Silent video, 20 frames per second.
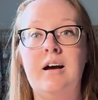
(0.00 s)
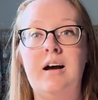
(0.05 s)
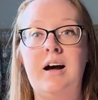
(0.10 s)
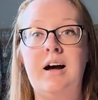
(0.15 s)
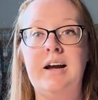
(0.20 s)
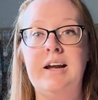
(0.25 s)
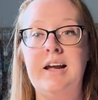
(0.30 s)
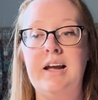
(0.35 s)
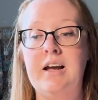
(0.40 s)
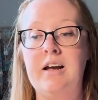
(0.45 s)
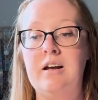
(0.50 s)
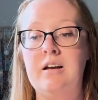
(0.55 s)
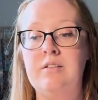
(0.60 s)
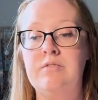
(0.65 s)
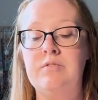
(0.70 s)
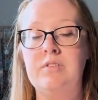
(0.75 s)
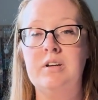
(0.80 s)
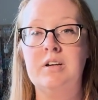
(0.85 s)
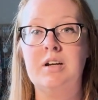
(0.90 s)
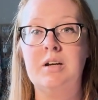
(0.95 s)
have
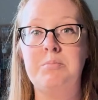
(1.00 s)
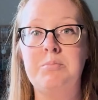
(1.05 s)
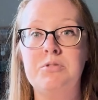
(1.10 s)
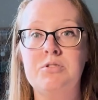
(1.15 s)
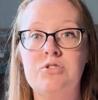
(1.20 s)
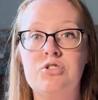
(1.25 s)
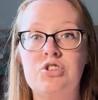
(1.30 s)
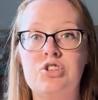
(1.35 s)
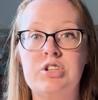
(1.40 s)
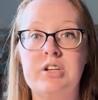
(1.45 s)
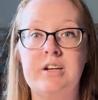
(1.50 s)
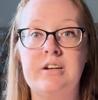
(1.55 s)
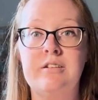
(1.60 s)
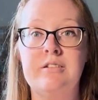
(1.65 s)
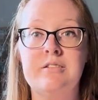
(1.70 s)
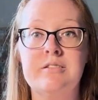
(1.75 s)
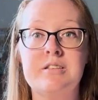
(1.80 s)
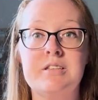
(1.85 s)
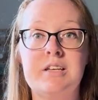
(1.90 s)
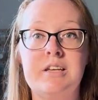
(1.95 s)
a couple
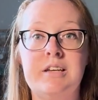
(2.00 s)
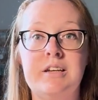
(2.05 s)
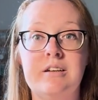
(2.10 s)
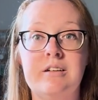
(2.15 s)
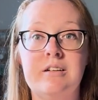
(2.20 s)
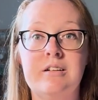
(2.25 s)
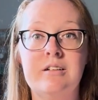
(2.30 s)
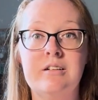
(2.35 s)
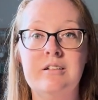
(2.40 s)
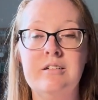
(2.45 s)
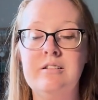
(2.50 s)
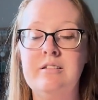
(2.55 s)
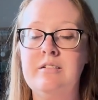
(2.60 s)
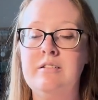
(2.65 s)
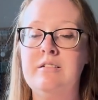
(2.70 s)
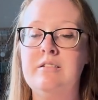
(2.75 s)
shells here.